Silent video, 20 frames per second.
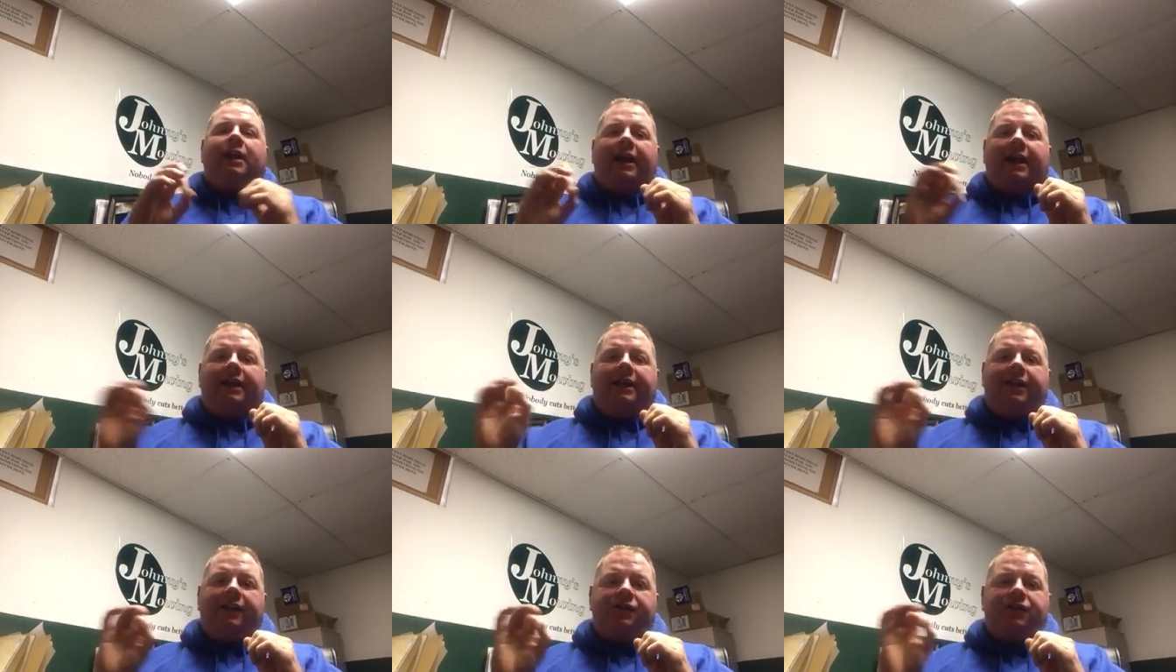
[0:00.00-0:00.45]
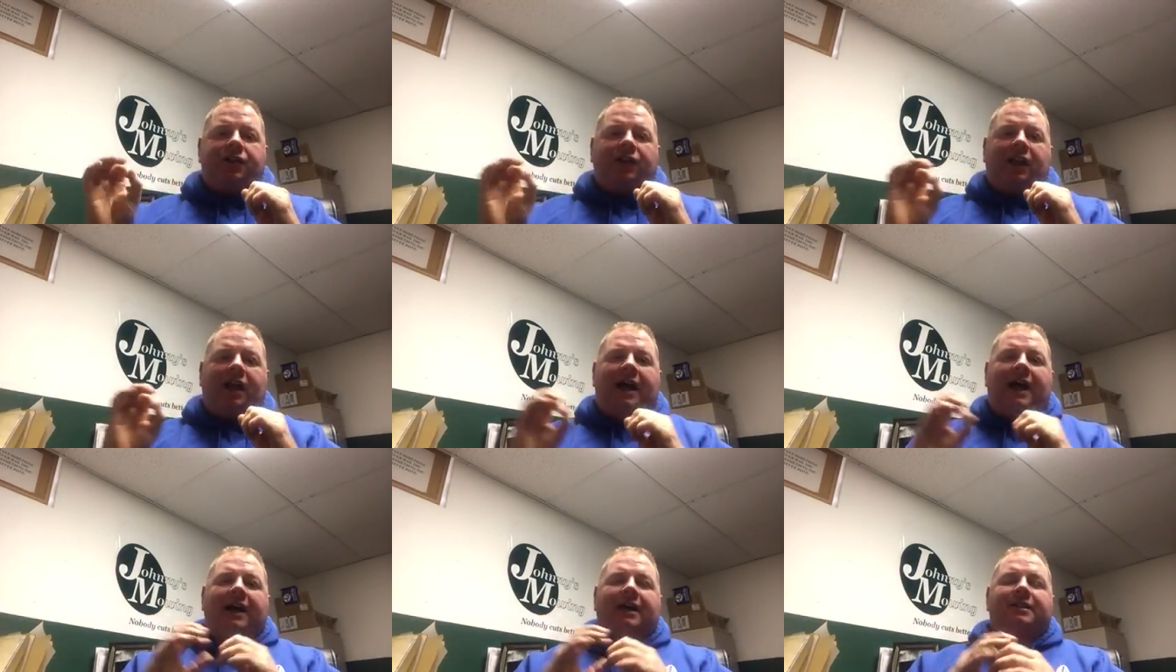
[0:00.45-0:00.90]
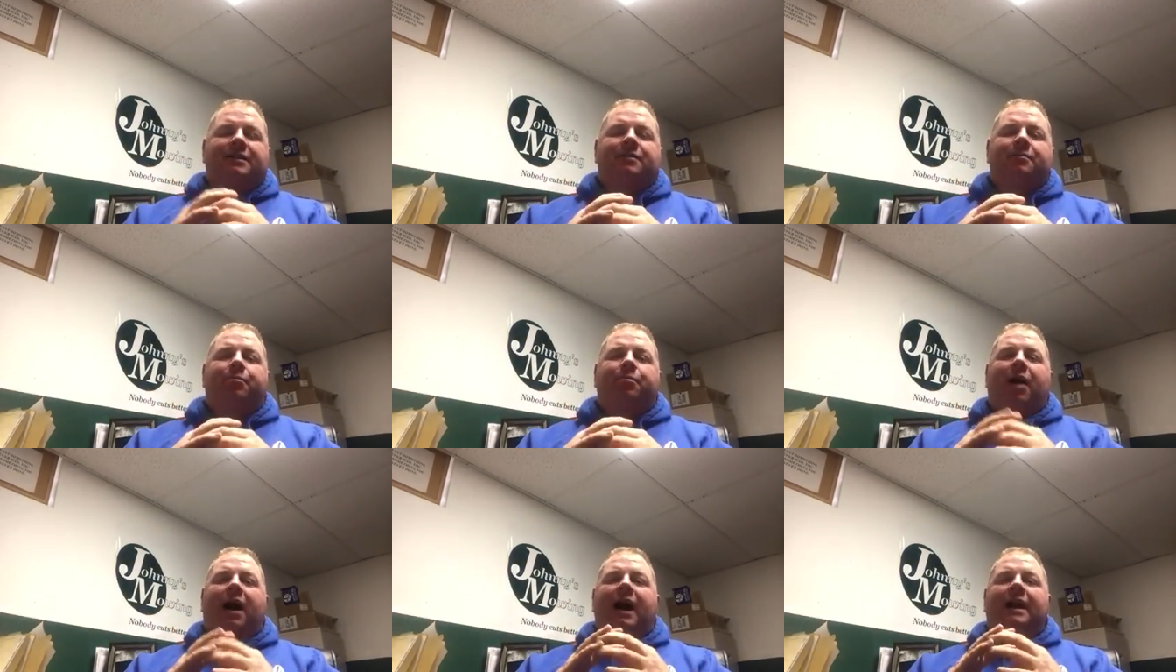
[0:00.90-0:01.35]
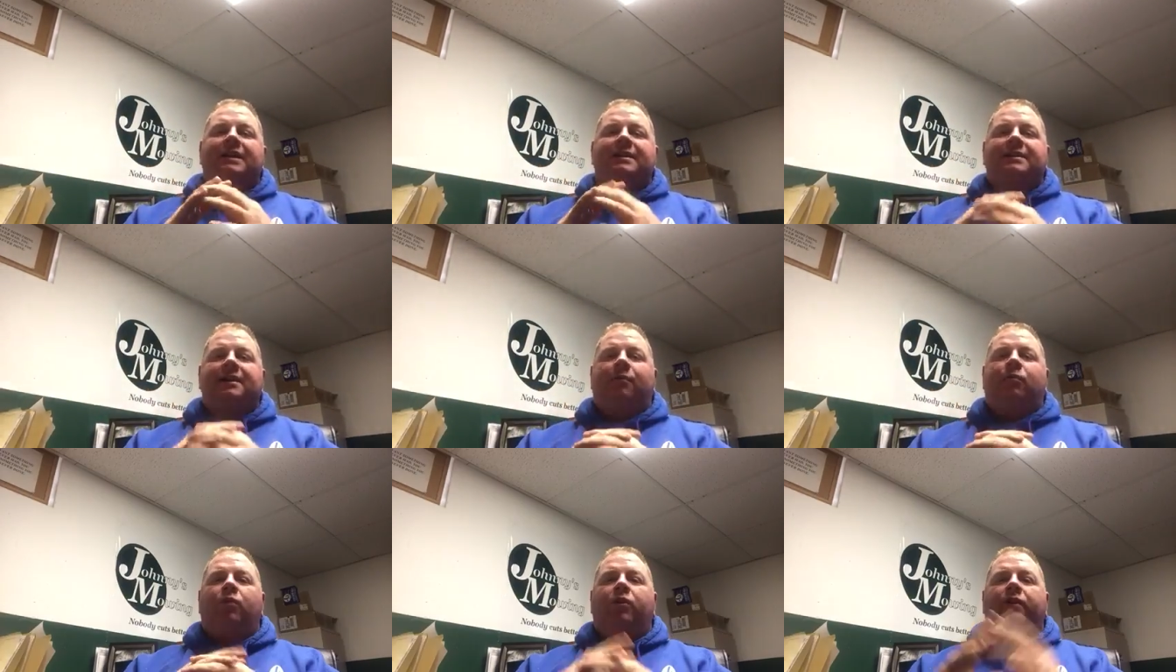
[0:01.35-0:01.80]
initialized by
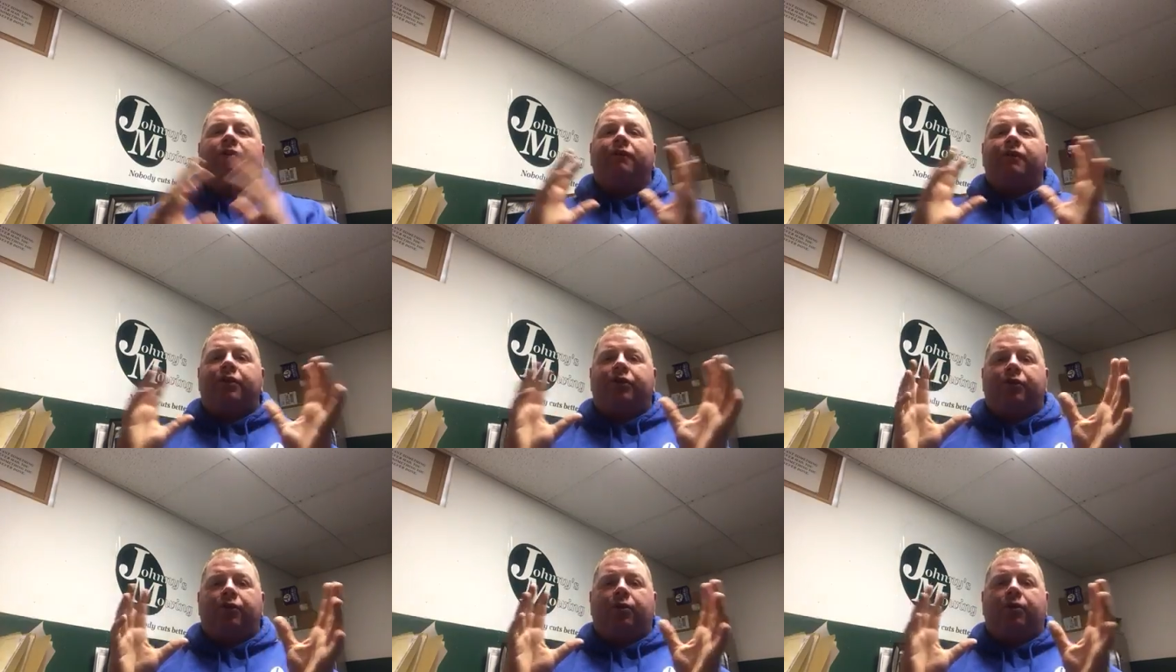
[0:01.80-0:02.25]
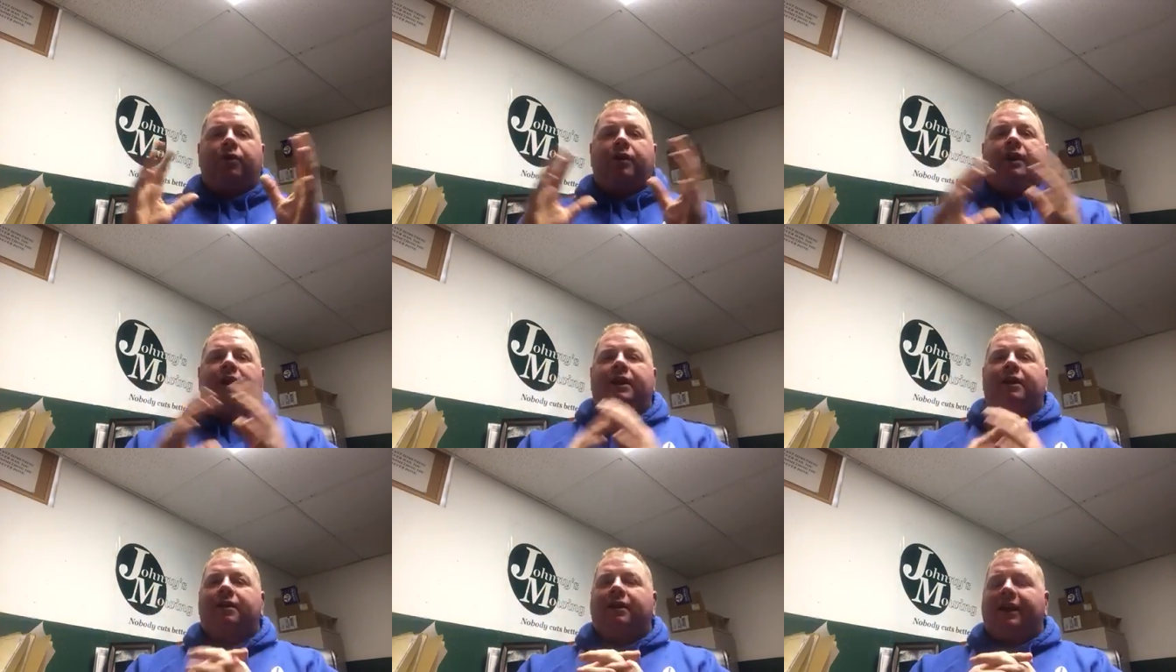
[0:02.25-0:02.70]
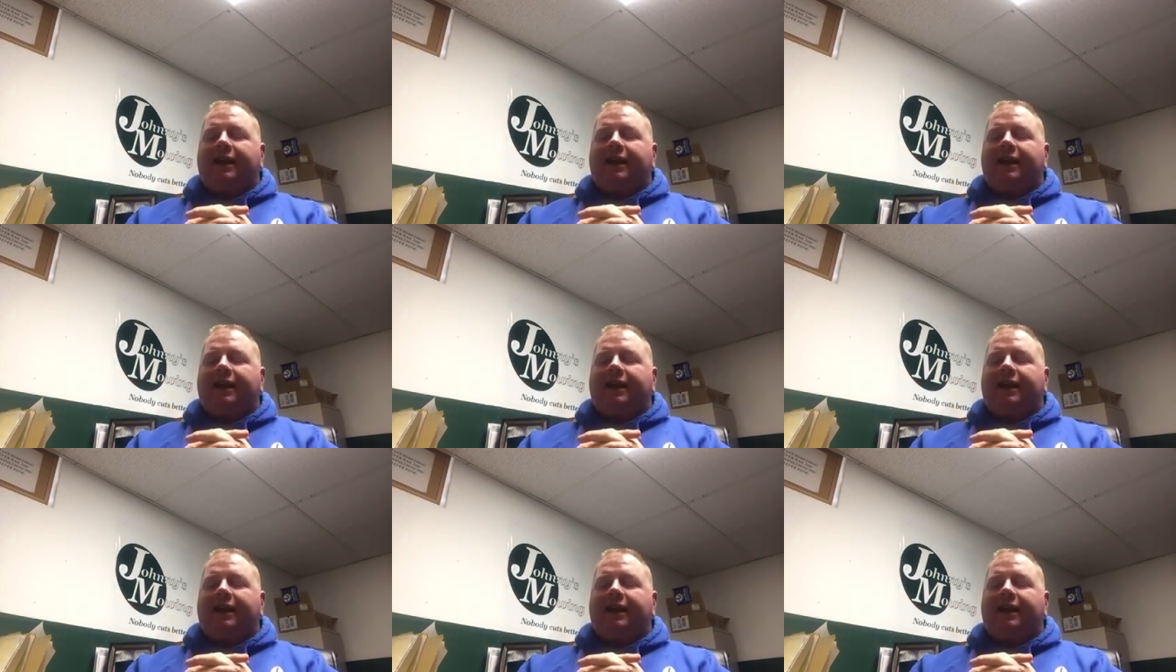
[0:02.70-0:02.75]
someone of authority